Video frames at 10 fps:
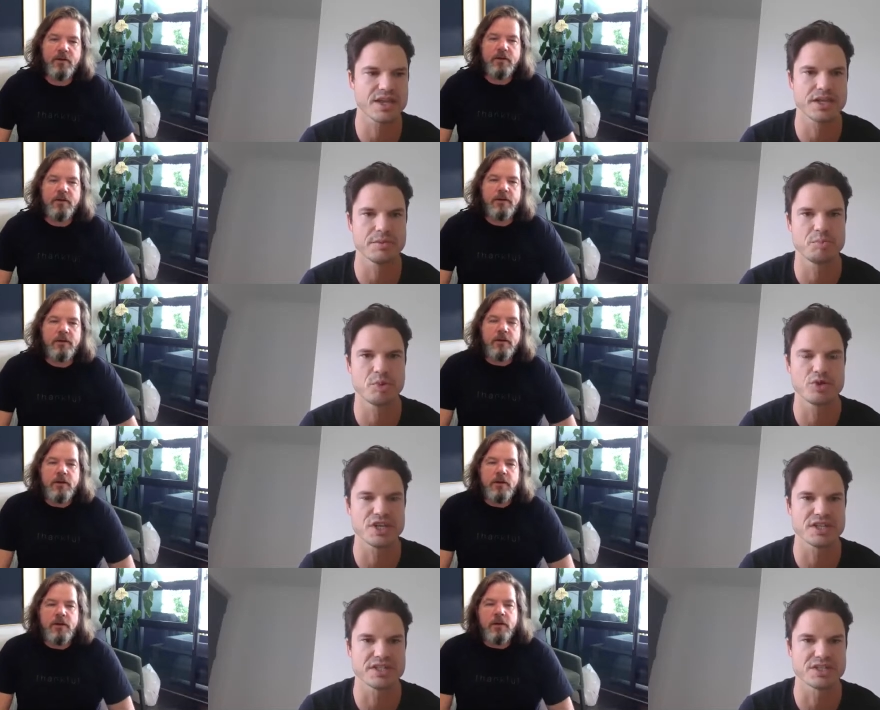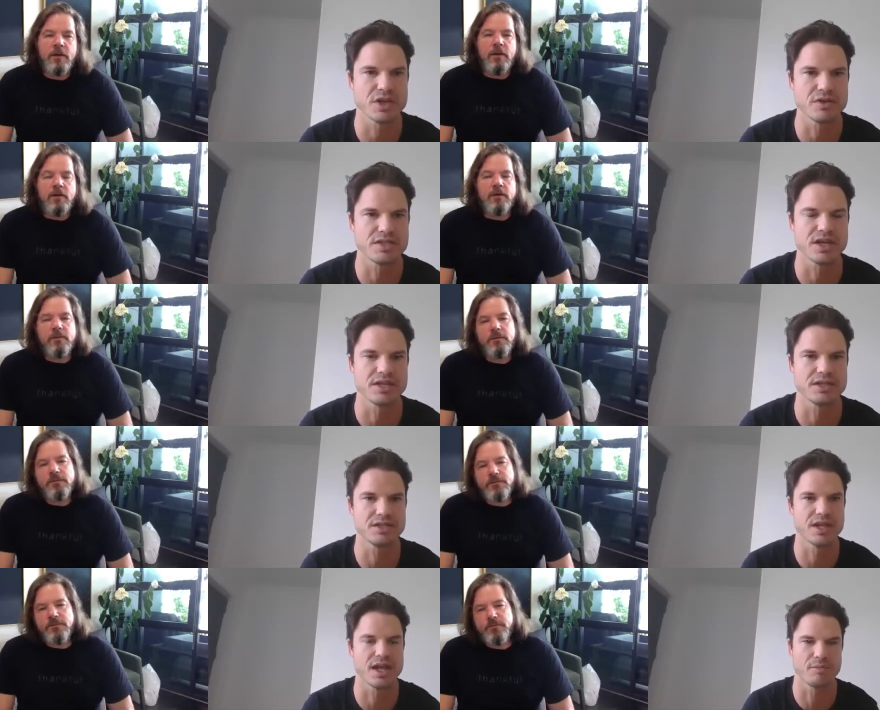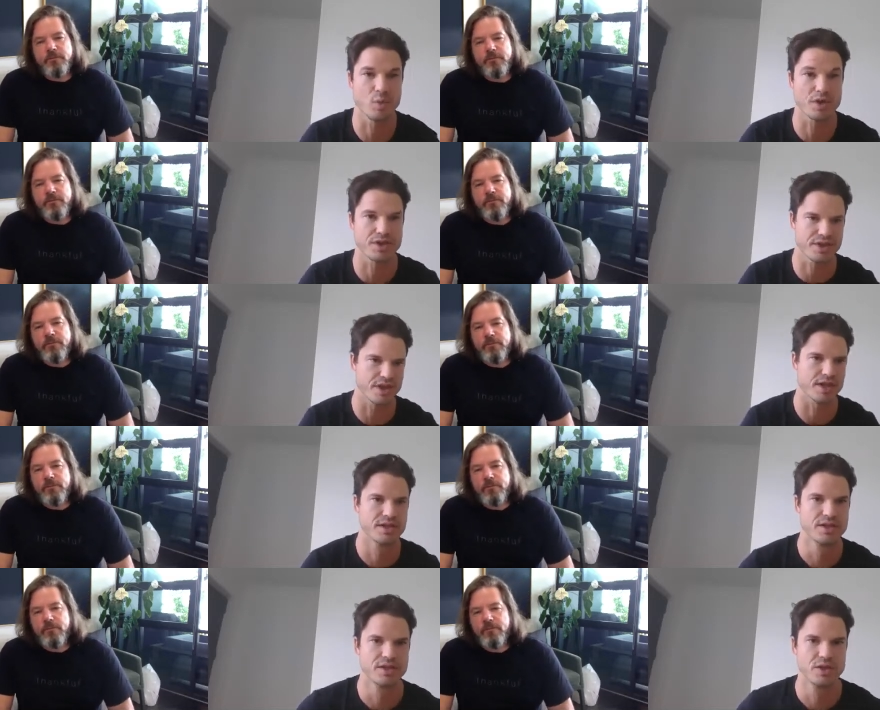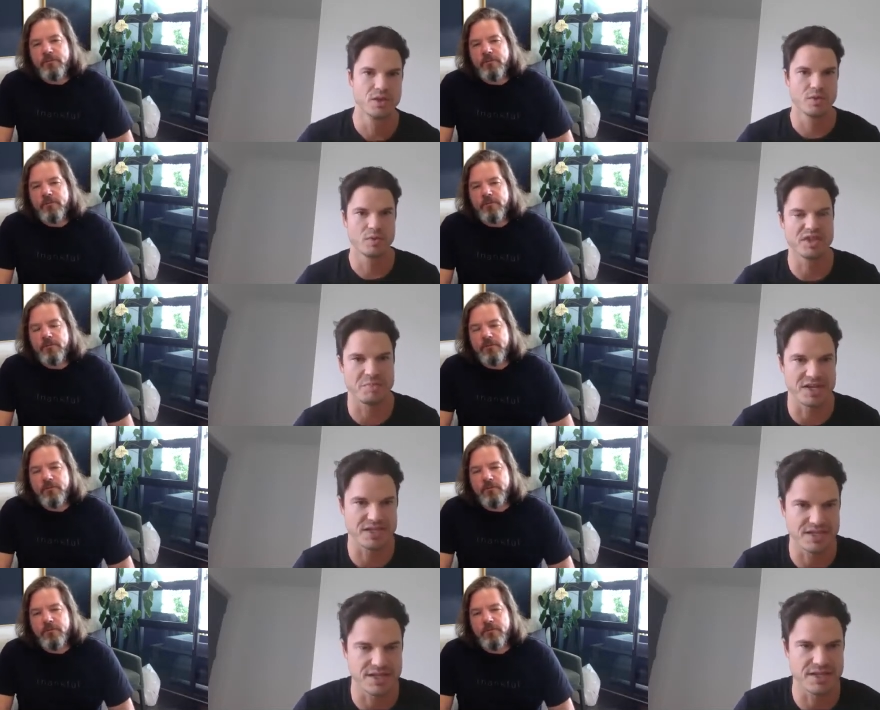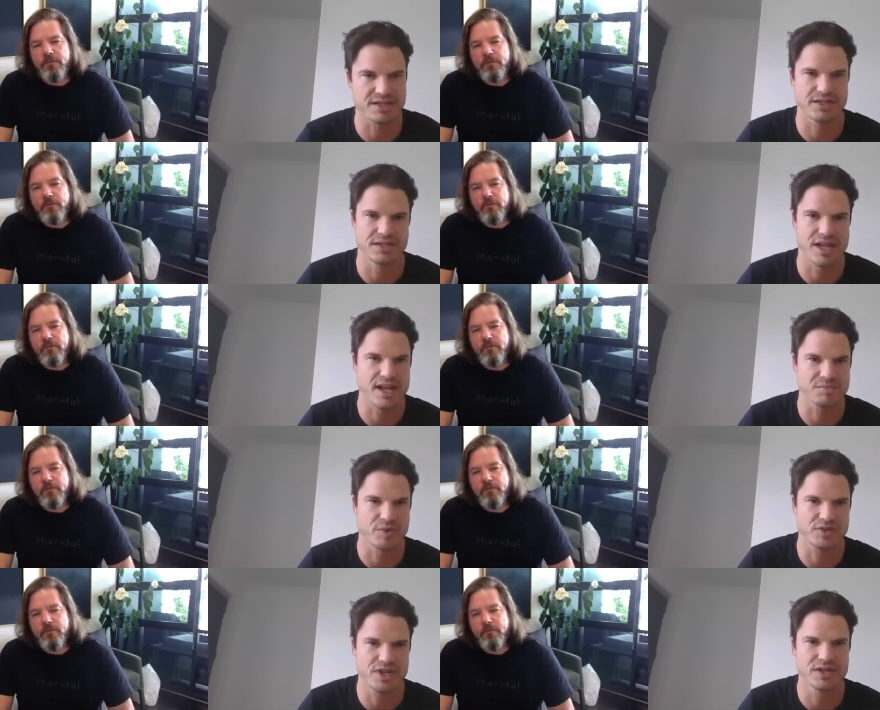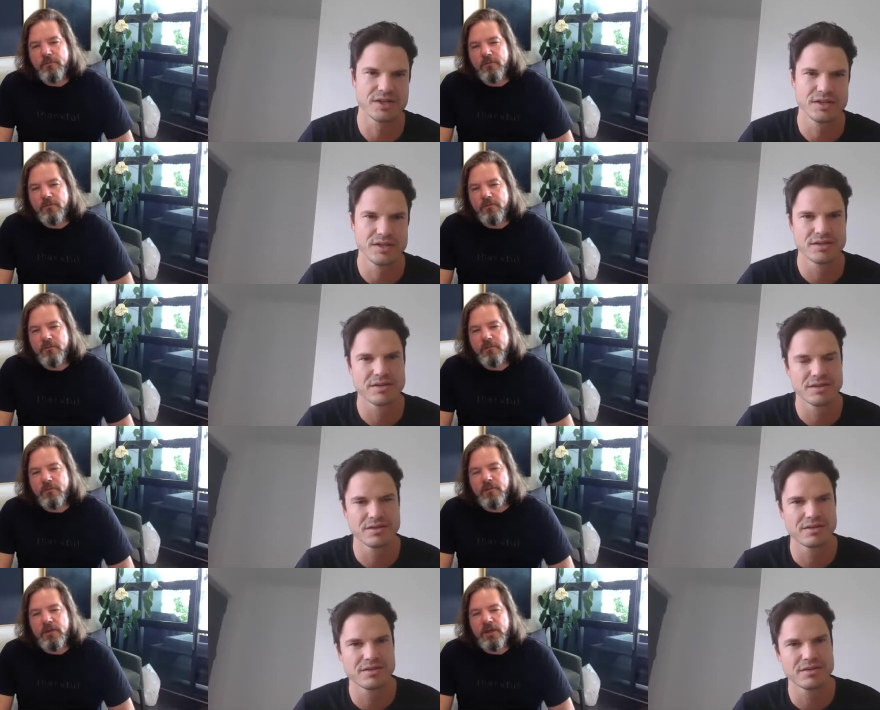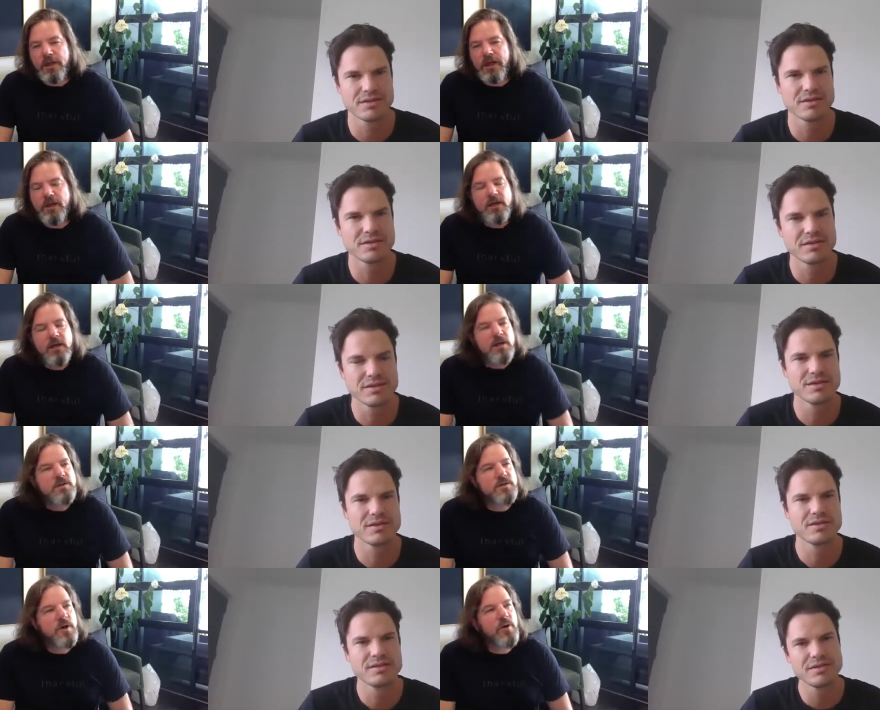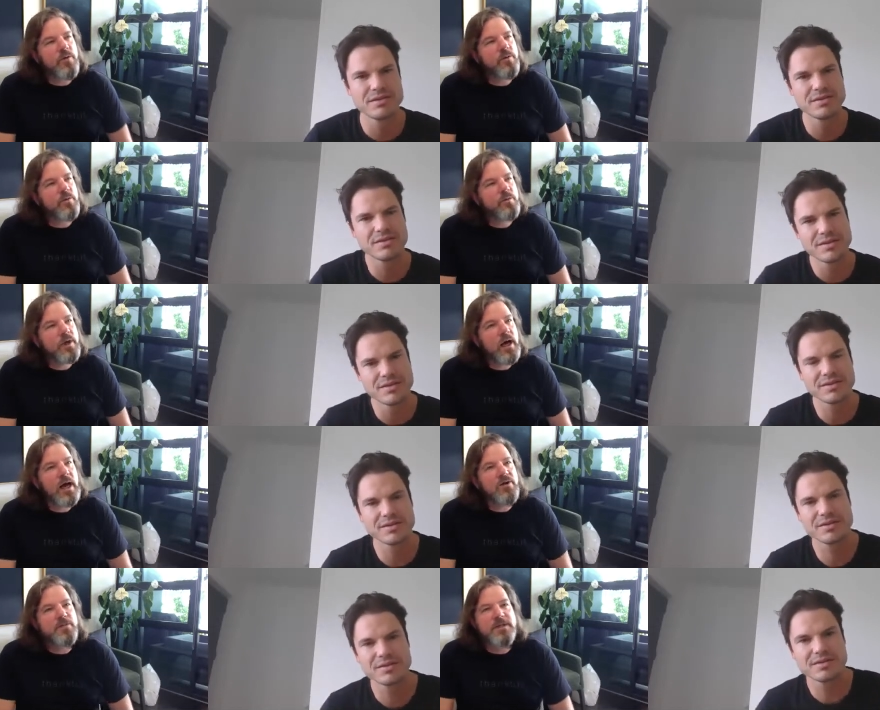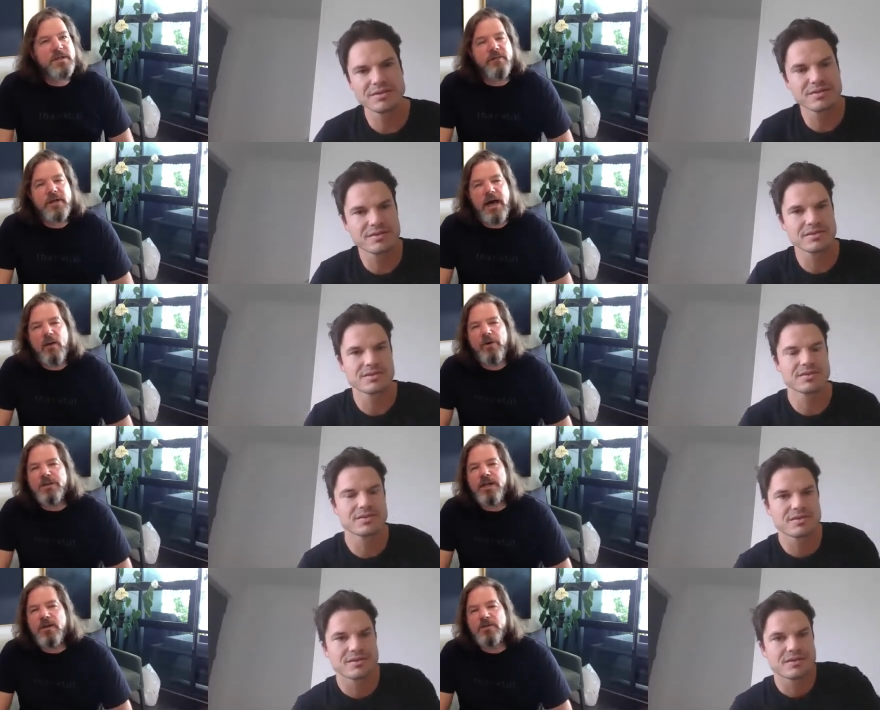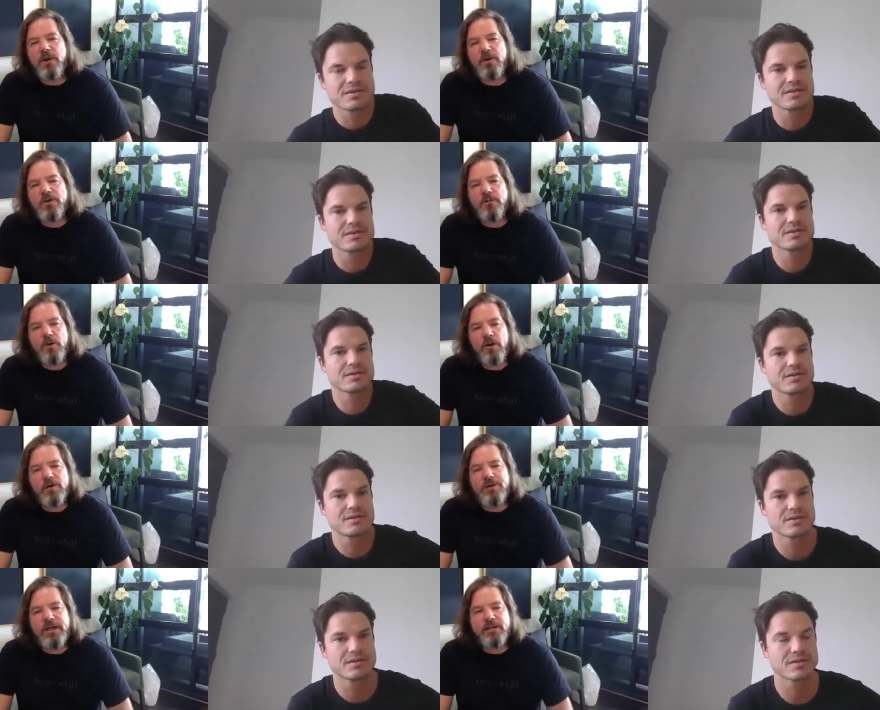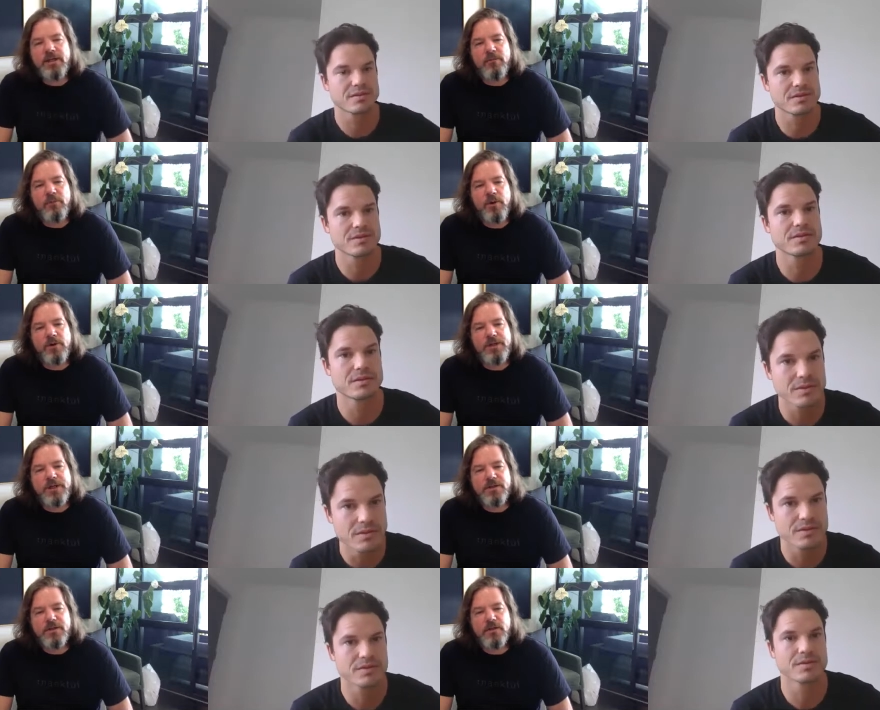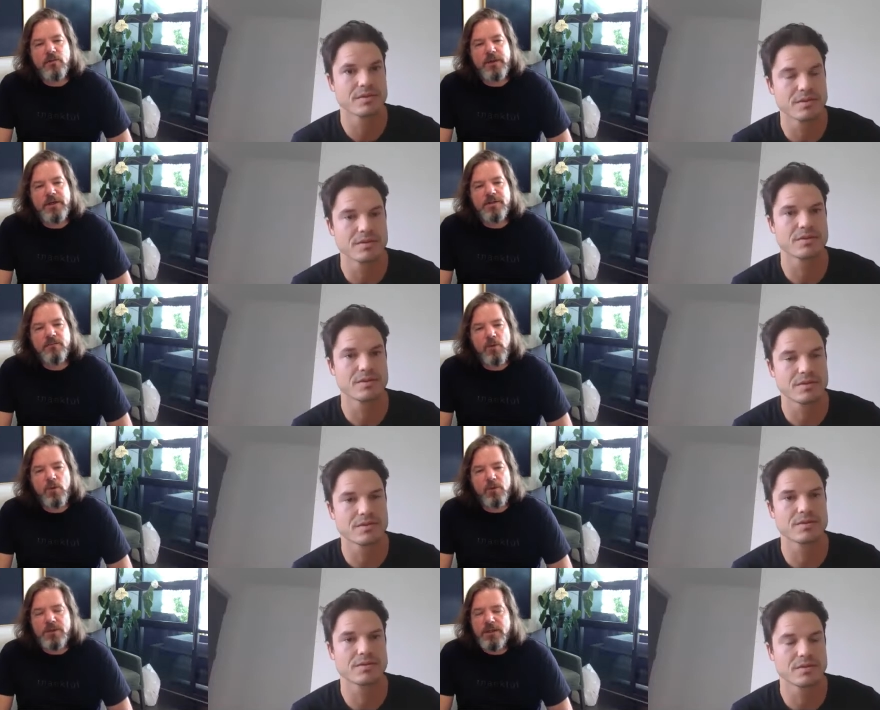Speaker 1: other projects associated um, with the with the Peace in Ten Thousand Hands project?
Speaker 2: Yeah, so the 100% of the artwork sales go to the project and projects that we support,